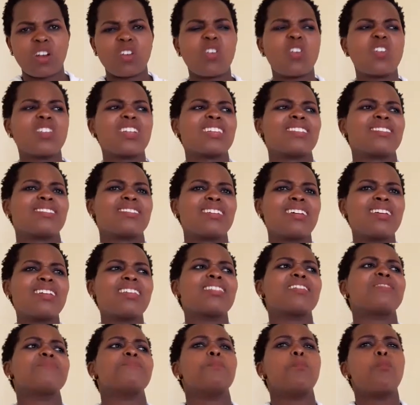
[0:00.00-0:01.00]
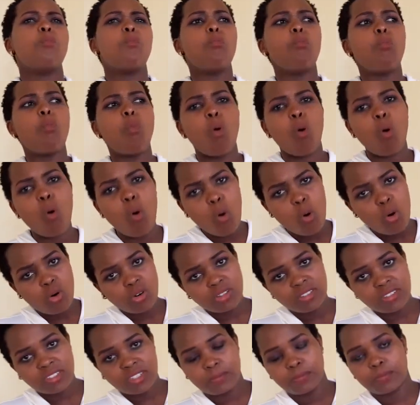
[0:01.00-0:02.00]
Not necessarily the
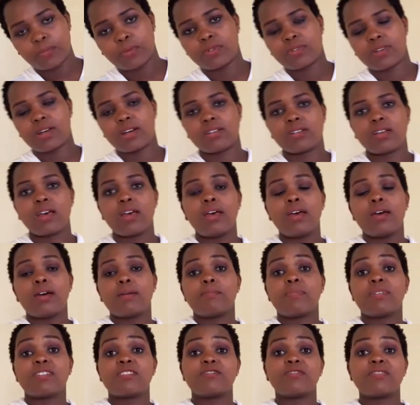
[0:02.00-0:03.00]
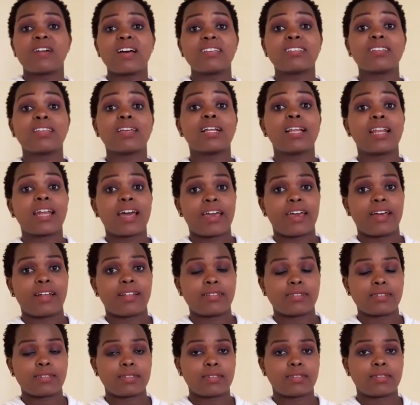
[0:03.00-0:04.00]
most important, but first
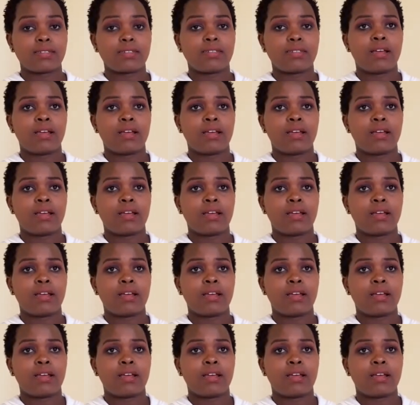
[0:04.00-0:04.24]
clients.